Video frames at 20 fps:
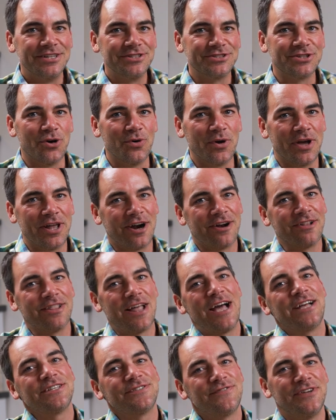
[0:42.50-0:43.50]
So in our
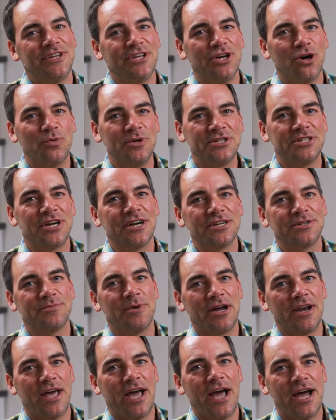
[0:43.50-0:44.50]
last video, we talked
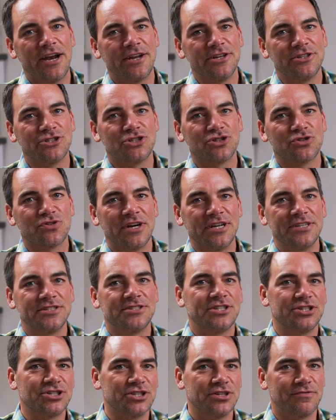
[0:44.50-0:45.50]
about how to
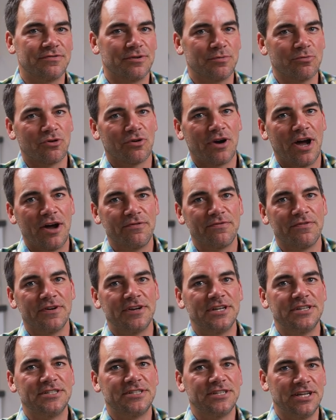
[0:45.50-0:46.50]
transition from
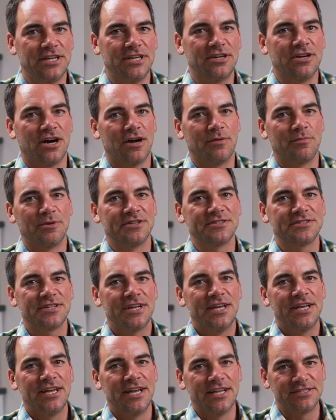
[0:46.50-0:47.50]
crowdfunding to e-commerce.
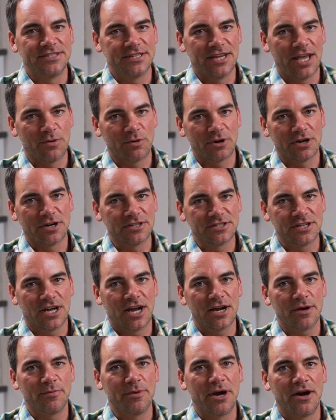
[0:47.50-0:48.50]
And today we're going to
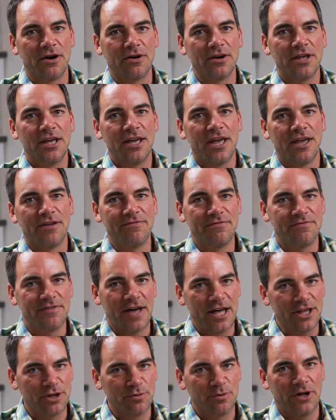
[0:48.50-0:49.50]
talk about a
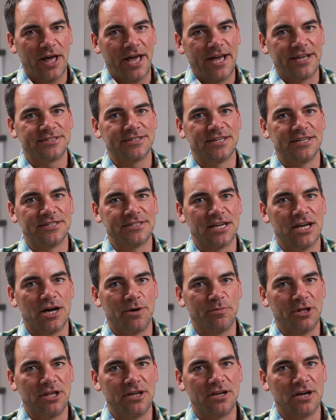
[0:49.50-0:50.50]
valuable asset to
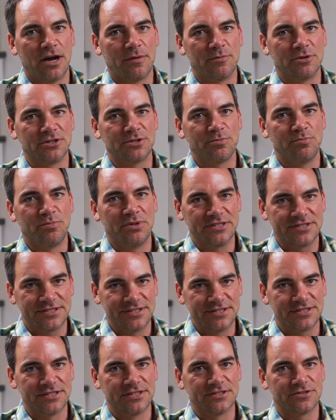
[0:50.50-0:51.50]
help e-commerce
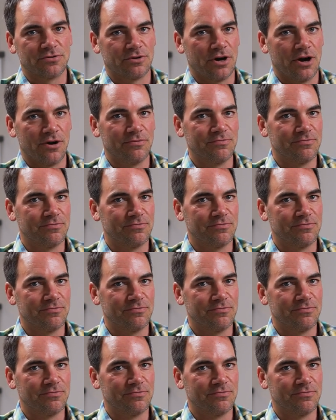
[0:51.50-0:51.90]
businesses grow,